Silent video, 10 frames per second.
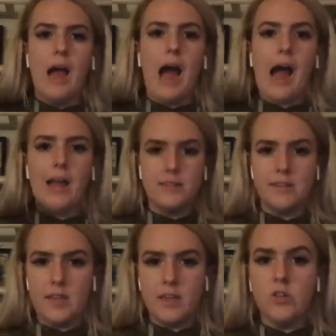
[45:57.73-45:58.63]
I
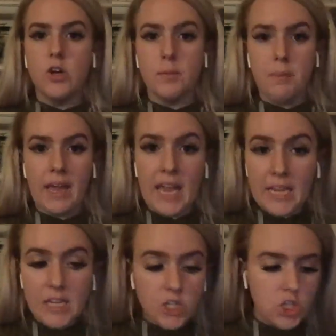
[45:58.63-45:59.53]
see look my
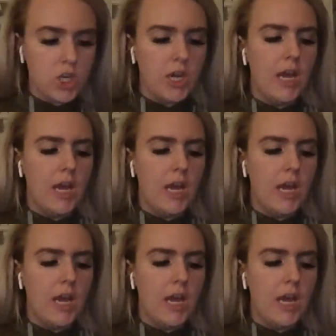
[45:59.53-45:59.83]
age.